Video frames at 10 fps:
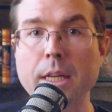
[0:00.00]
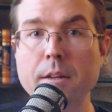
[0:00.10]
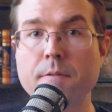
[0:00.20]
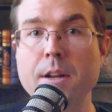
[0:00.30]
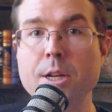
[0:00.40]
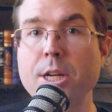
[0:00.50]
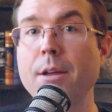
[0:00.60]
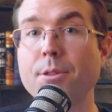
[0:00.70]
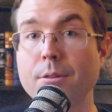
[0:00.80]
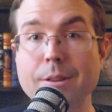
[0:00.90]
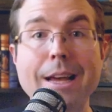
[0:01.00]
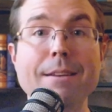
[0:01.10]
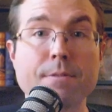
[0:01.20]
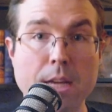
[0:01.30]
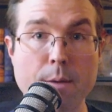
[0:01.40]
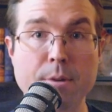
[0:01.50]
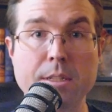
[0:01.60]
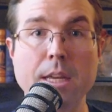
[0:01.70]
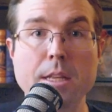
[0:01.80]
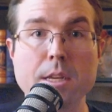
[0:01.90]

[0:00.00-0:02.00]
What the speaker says: to finish out their lifetime in 10